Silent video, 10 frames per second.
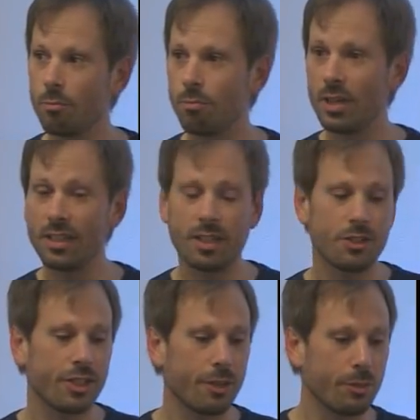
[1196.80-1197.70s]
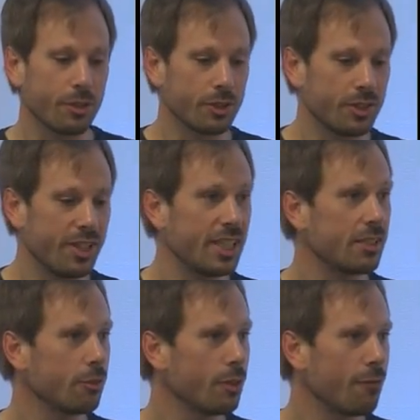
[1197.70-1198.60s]
pay attention here because these
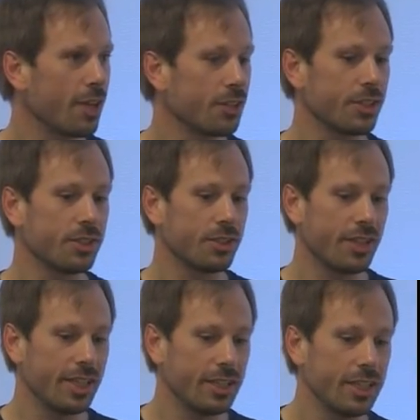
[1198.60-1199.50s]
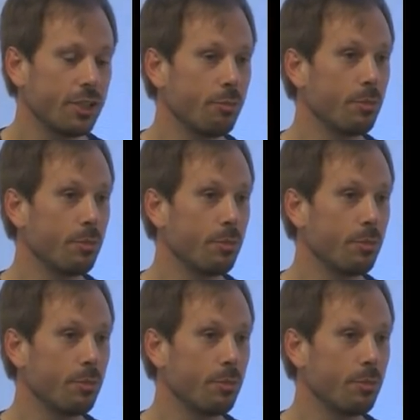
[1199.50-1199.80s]
Lua functions, they need to be